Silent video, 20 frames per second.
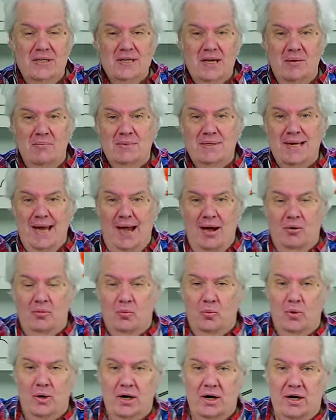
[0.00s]
comes out,
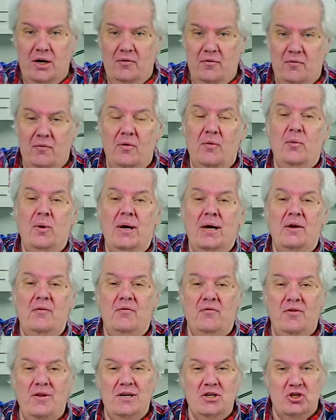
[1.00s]
we're gonna
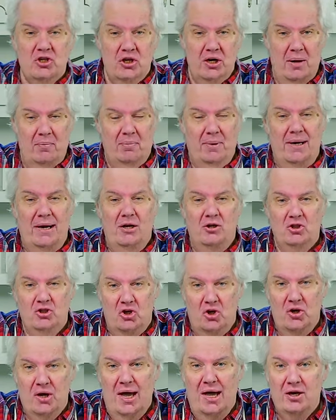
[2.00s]
finish it up and I'll show
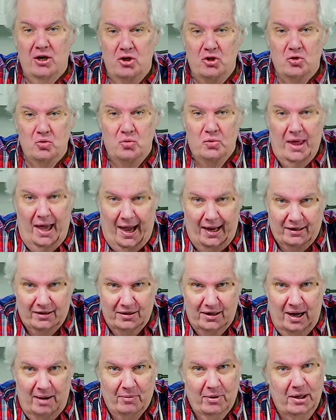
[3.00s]
you how to do that.
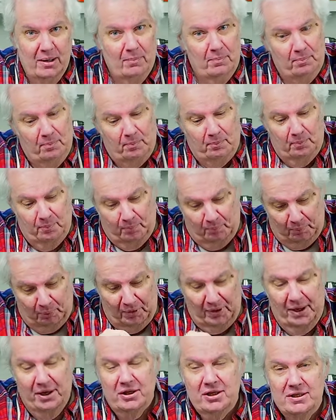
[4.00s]
I'm gonna
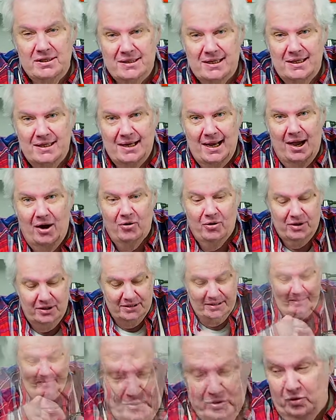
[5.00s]
plug this in now
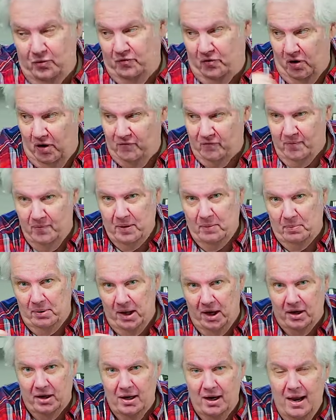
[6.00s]
because I'm too far from the
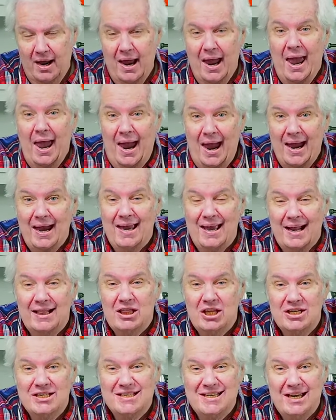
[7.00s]
plug and get
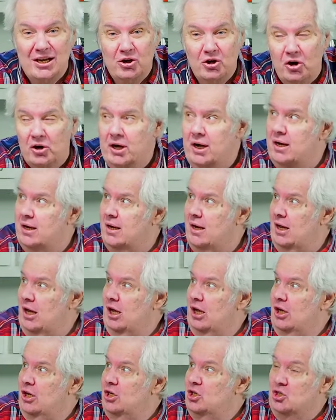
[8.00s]
this thing cooking
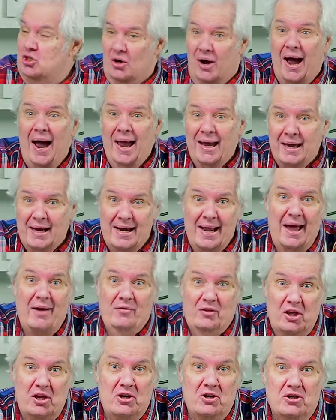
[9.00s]
so I can
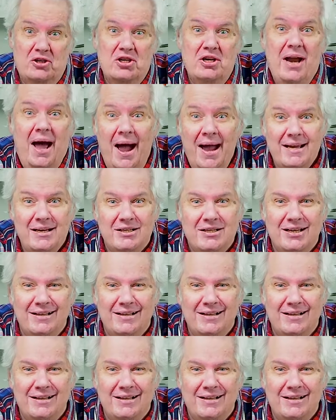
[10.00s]
have dinner tonight.